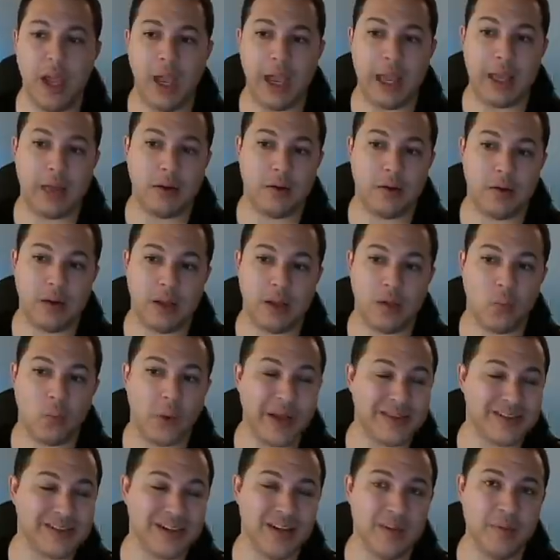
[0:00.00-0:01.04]
and, and
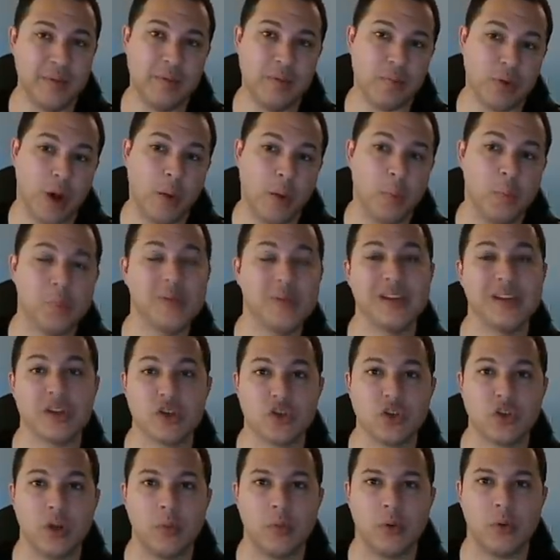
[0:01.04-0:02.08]
white's going to be probably in
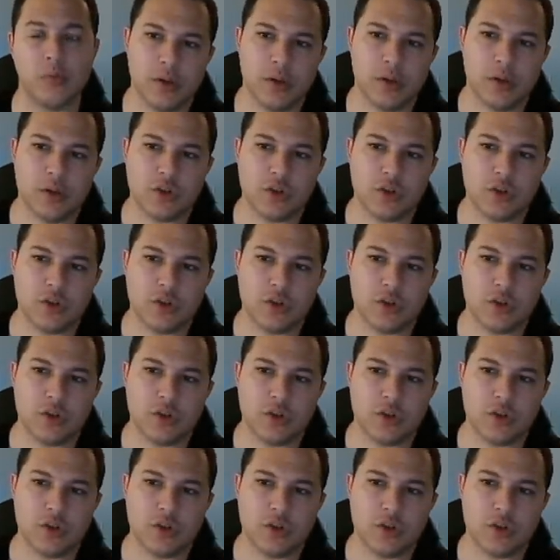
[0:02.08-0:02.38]
trouble.